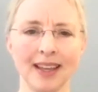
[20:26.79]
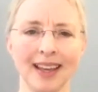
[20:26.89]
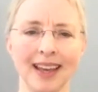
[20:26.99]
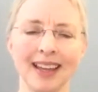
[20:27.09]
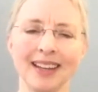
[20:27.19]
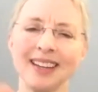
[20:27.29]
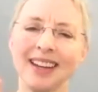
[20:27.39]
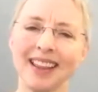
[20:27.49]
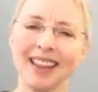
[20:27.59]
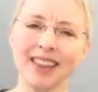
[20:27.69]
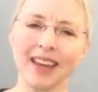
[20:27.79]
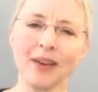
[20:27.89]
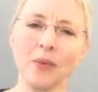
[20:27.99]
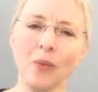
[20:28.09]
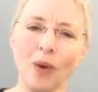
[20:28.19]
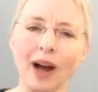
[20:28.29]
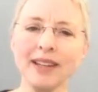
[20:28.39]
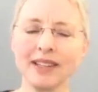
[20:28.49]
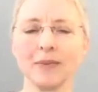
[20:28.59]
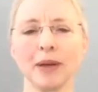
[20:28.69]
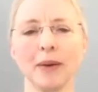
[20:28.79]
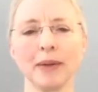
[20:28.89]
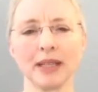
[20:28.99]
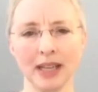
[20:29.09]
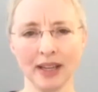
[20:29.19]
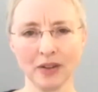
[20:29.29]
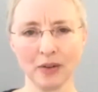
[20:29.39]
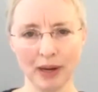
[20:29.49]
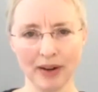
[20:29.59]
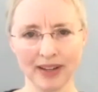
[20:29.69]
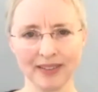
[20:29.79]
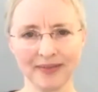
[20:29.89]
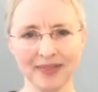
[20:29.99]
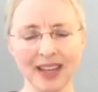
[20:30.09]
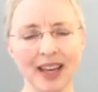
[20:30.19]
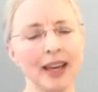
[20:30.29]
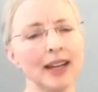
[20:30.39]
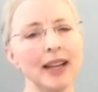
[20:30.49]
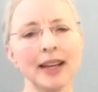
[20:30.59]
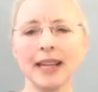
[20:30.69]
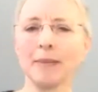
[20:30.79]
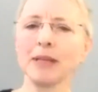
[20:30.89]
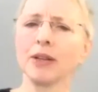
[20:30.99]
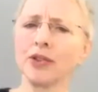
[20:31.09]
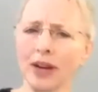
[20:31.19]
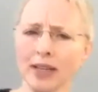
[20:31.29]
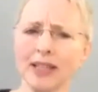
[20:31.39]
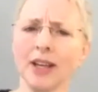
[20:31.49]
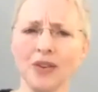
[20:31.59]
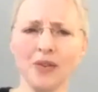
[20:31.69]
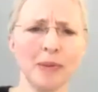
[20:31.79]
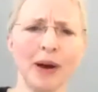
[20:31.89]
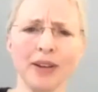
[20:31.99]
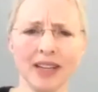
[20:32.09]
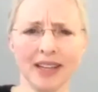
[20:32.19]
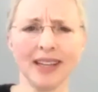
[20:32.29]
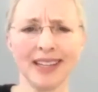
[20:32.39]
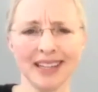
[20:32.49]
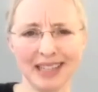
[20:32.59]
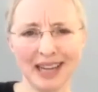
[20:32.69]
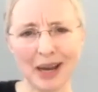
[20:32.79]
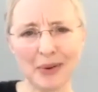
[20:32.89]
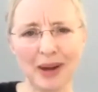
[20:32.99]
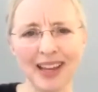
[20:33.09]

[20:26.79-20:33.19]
And they want to be able to tell you about it. And a lot of times they'll try to tell you about it in an attack way.